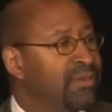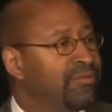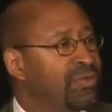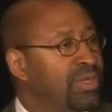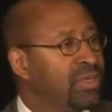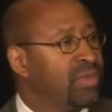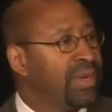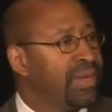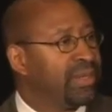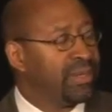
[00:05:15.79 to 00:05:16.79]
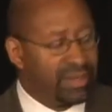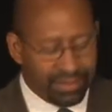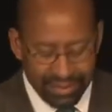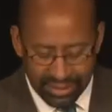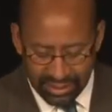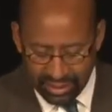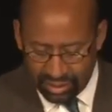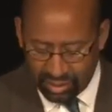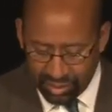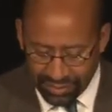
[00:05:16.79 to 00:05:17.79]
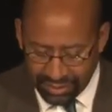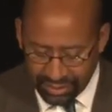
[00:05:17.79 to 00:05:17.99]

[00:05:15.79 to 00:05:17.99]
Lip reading: for a little while, but your opening